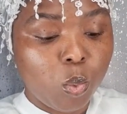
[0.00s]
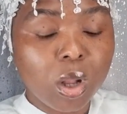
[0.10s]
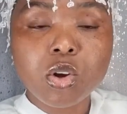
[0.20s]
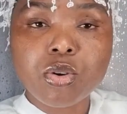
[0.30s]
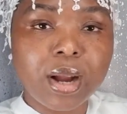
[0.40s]

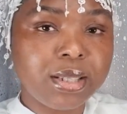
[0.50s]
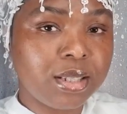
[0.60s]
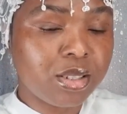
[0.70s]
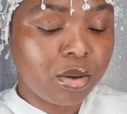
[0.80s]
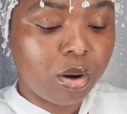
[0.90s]
What
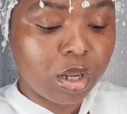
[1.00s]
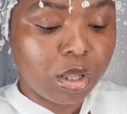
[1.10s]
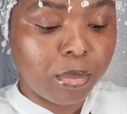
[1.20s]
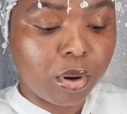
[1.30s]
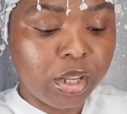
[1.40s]
Christ is
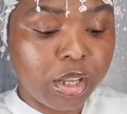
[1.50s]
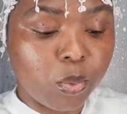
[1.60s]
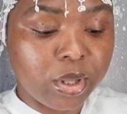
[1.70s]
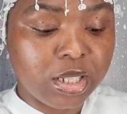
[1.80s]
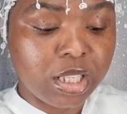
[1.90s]
talking about
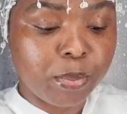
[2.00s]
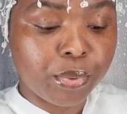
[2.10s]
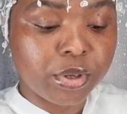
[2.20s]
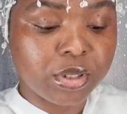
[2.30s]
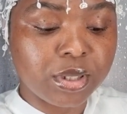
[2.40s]
here when you say
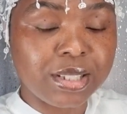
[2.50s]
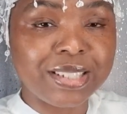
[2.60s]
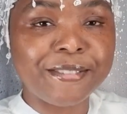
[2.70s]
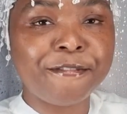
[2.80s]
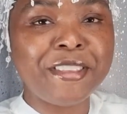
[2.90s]
prison,
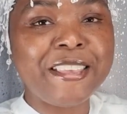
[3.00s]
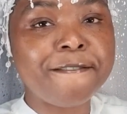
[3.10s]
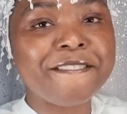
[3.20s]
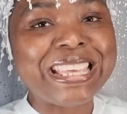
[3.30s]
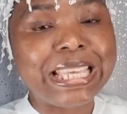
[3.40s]
this is
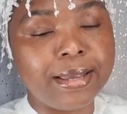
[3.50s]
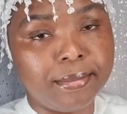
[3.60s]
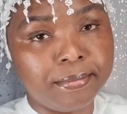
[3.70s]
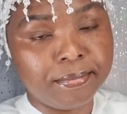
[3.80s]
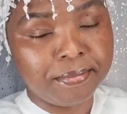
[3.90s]
Fifi.